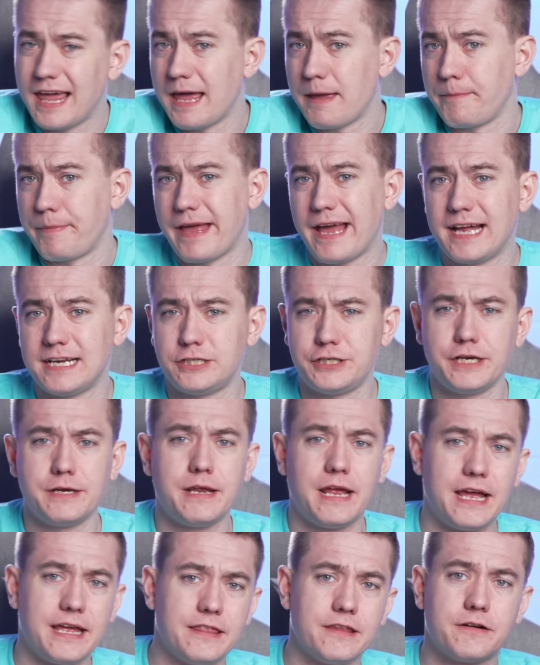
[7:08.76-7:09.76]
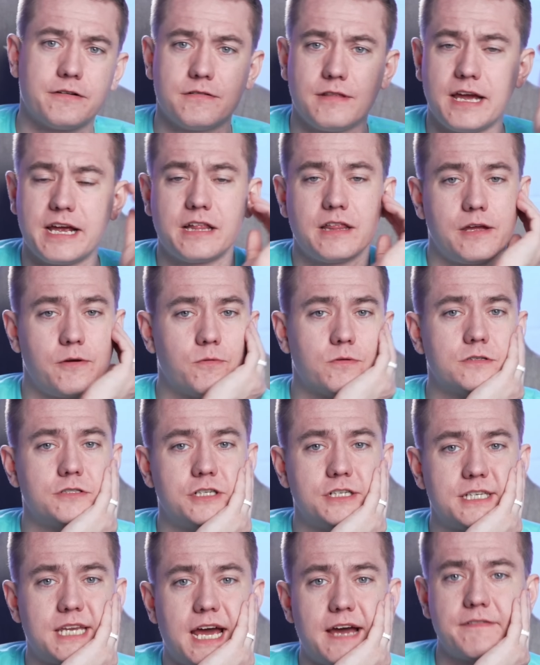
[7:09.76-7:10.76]
can't patch it, and there likely will
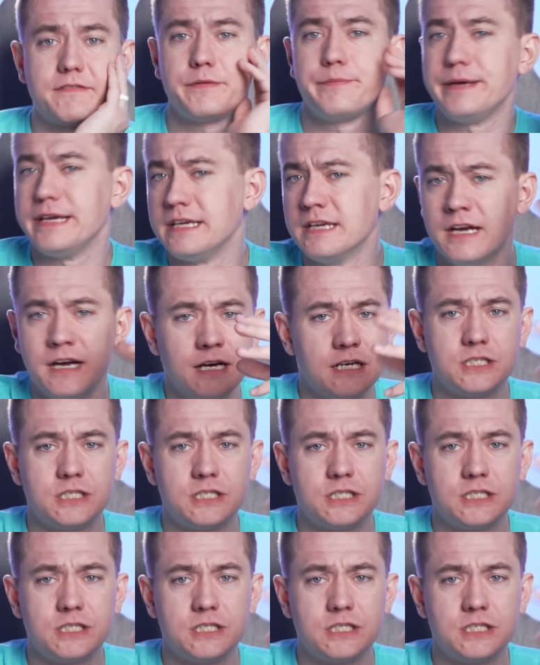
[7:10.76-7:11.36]
just have to be